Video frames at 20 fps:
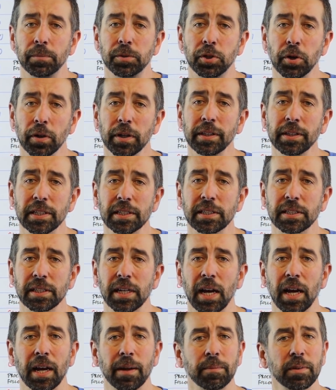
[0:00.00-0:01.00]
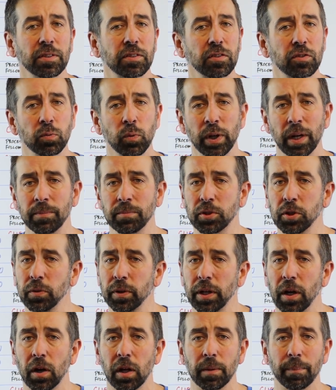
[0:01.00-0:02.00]
During this time, this is when I'm
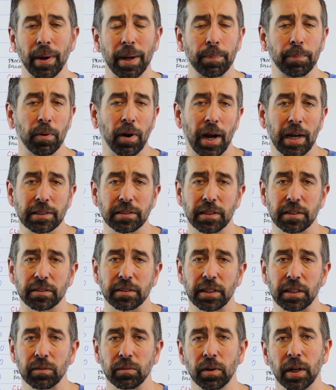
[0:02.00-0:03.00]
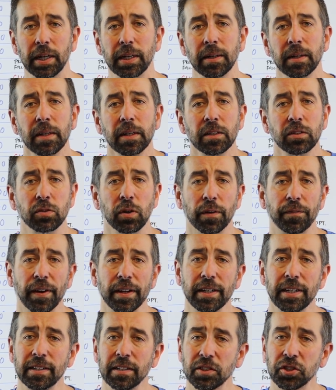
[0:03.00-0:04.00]
doing all of my processing, right? So if
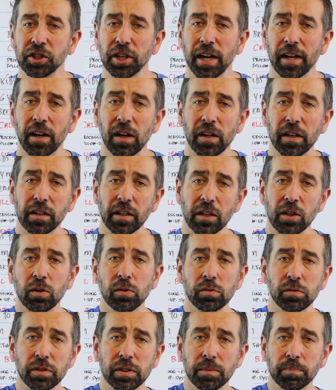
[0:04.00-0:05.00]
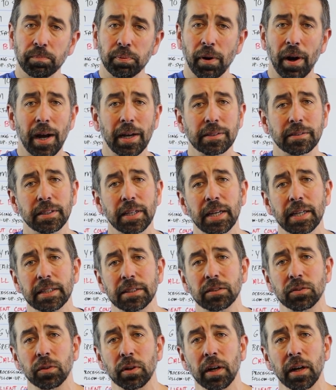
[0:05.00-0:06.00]
I need to check on loans in
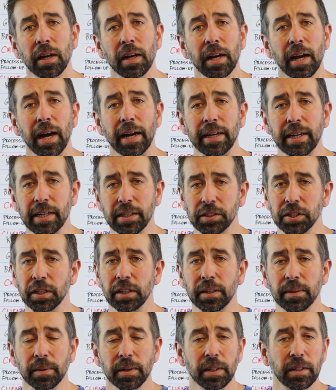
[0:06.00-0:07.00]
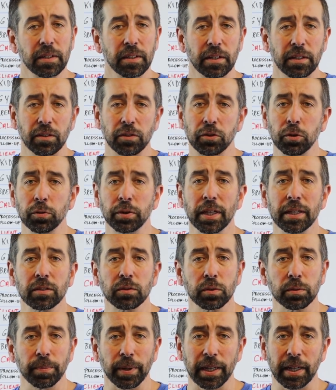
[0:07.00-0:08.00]
process, or I need to do
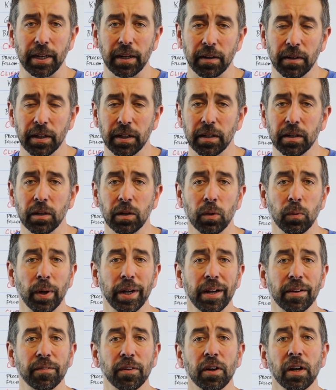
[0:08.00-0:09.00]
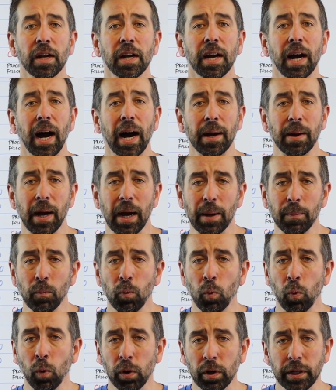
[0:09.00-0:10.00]
things with my carrier or whatever,
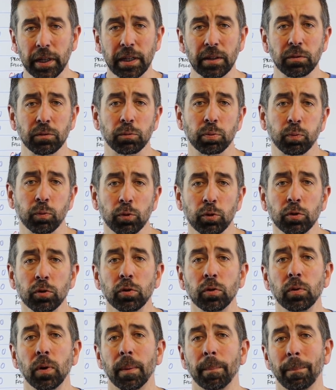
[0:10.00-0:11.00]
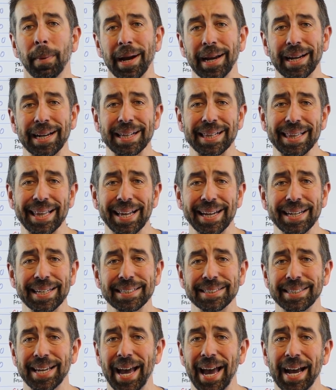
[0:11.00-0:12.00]
I'm working through my
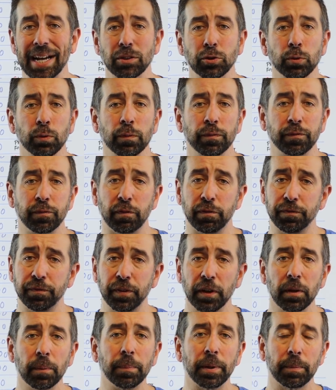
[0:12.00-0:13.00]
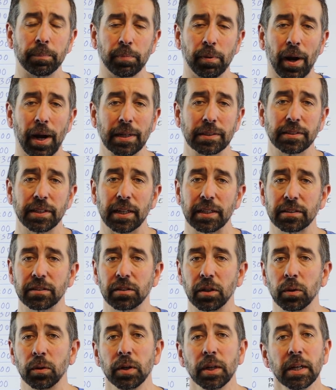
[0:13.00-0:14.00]
client's actual fulfillment process.
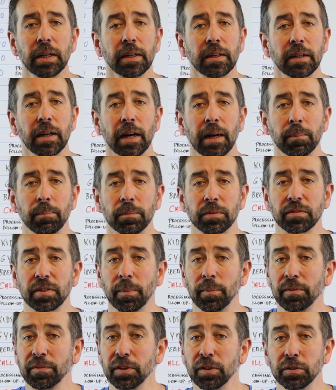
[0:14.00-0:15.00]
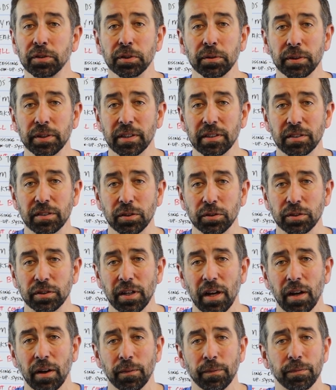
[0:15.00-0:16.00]
So some of you are doing this
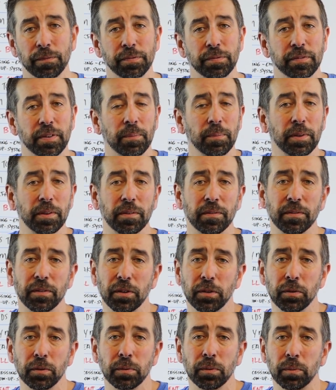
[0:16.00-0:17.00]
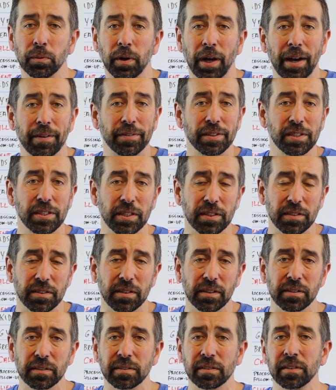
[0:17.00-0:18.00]
yourself. Some of you will have
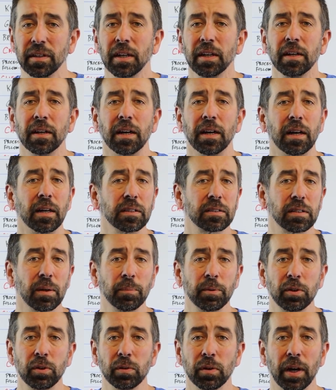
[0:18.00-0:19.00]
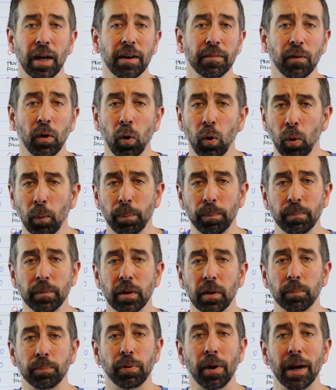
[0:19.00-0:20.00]
assistants. Some of you will have a whole
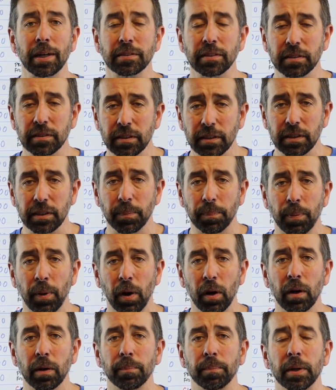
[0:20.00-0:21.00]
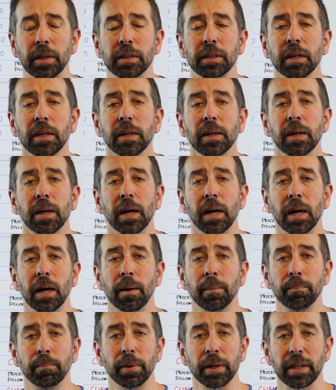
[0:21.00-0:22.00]
processing department.
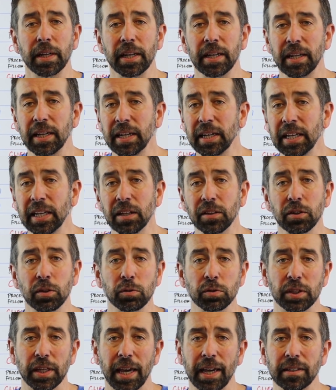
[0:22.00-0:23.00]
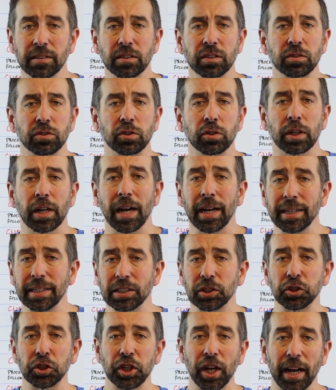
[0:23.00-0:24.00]
But in any of those cases, you're kind
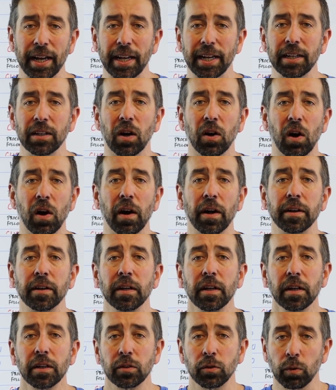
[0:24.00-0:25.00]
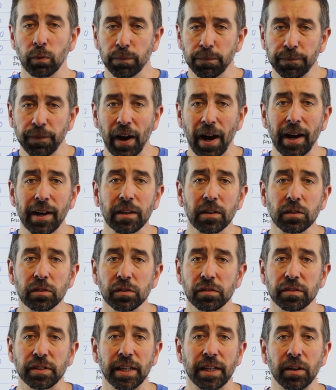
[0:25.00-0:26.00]
of checking on your
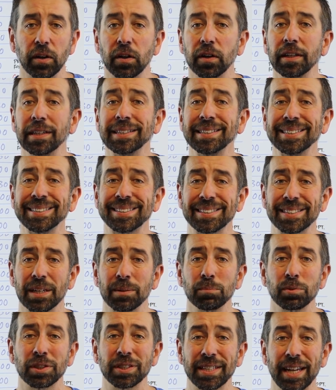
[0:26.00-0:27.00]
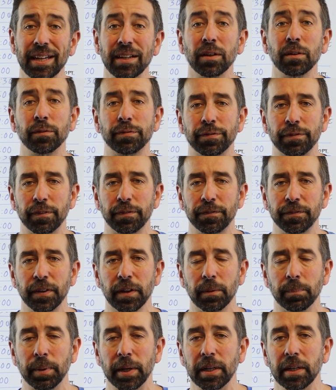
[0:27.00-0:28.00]
files that are in some state of
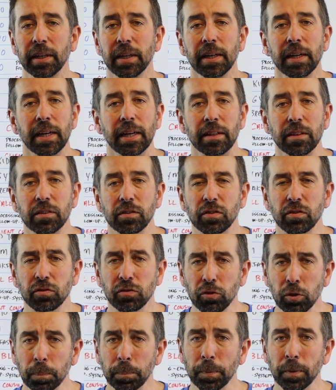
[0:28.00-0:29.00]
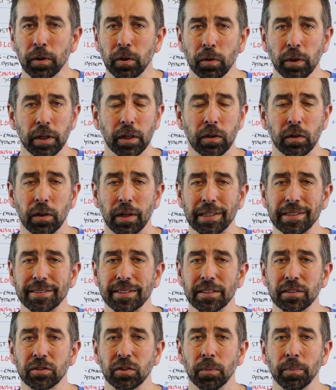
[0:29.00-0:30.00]
fulfillment. And this is super critical. I
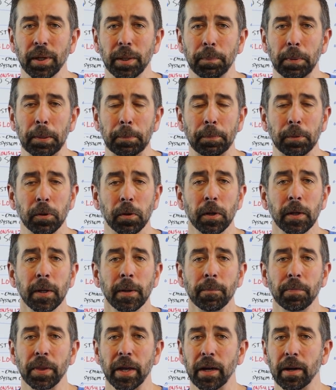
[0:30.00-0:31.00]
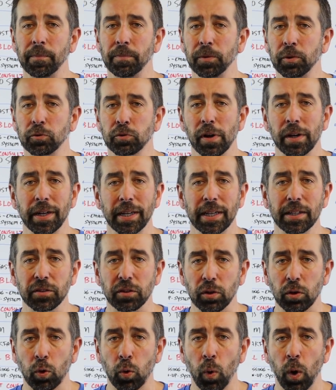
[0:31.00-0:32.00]
see so many people, they're trying to hit
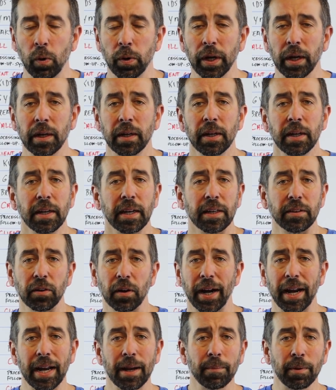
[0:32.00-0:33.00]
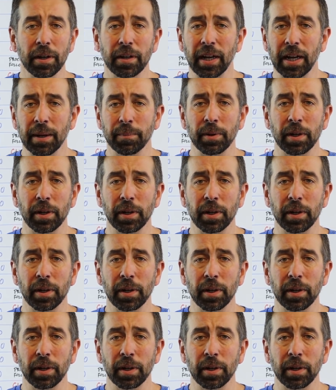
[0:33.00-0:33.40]
their quota and they're hammering